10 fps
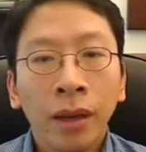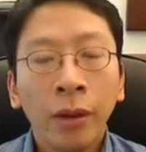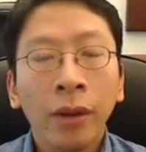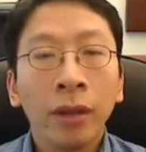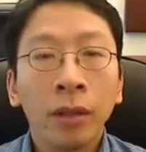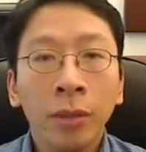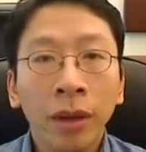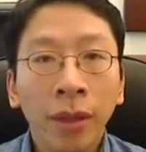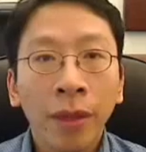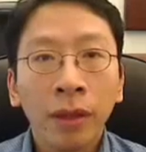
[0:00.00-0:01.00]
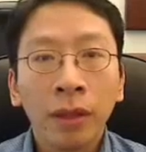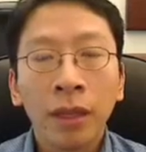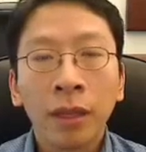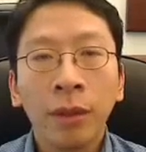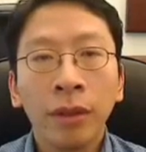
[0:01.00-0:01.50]
earlier this month, the
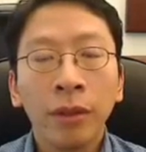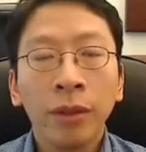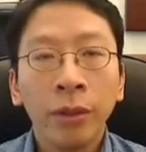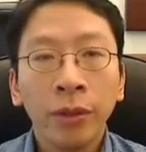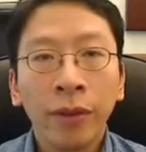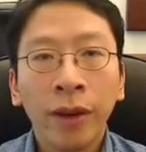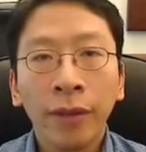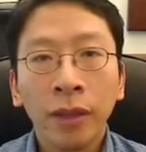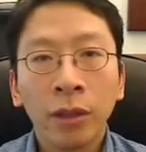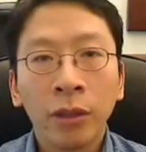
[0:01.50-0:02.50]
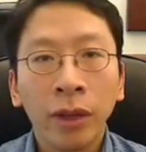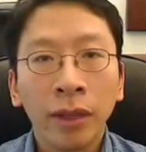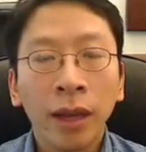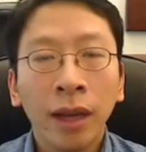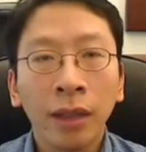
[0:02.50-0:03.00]
6.25 interest
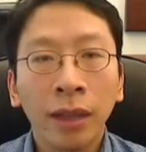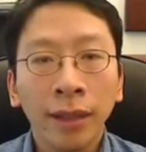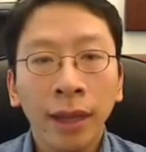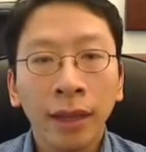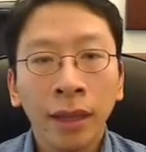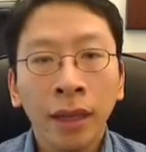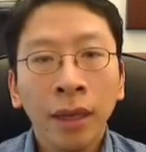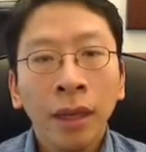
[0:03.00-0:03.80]
rate tied to the debt